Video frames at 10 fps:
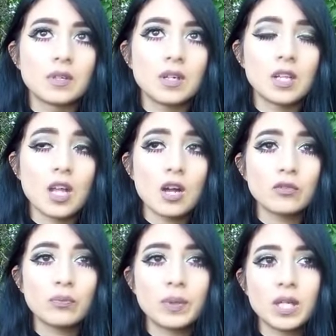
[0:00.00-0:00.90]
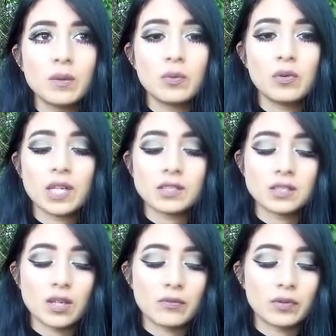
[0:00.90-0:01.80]
a lot of people that
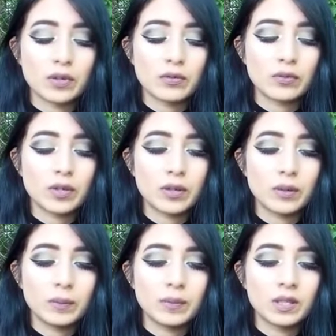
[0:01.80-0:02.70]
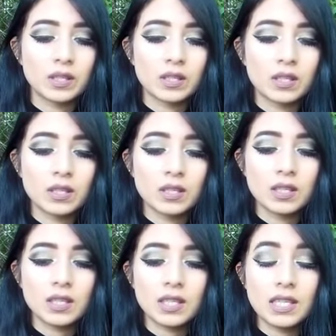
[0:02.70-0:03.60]
suffer from
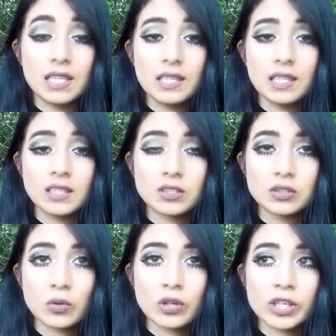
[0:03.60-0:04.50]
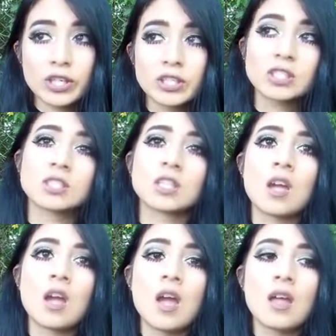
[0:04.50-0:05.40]
eating disorders,
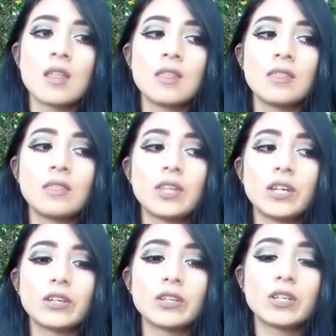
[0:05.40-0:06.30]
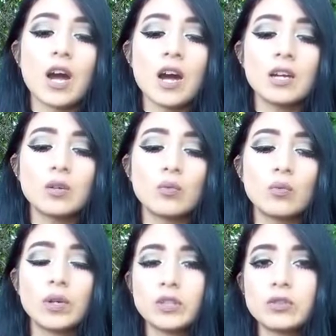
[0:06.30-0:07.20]
they're not
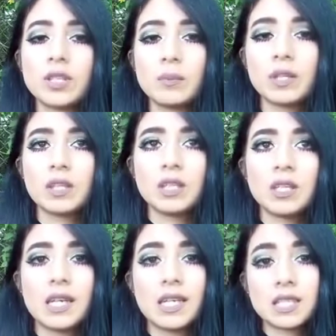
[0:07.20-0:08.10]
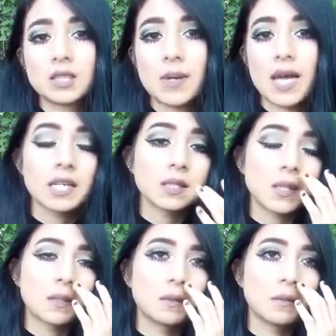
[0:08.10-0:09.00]
what you typically expect.
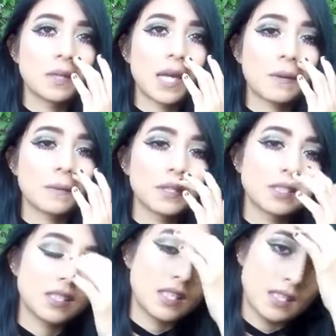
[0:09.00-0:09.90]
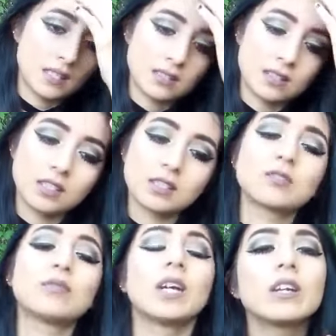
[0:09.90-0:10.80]
Like, you can't really see it.
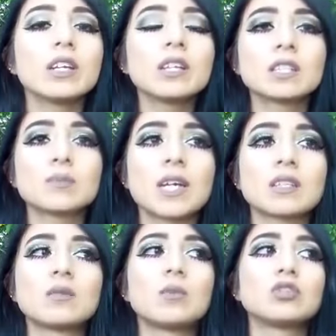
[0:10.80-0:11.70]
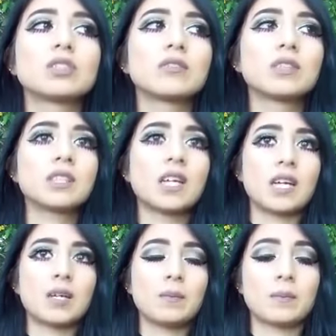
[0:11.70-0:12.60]
It's very unexpected most of the
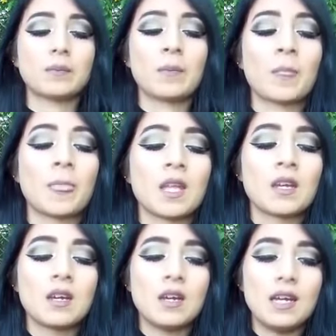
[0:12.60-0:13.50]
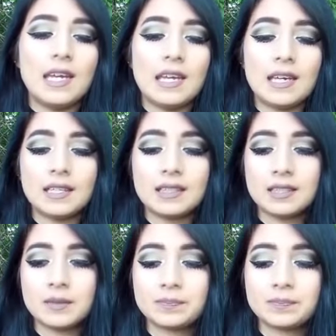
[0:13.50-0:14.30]
time. And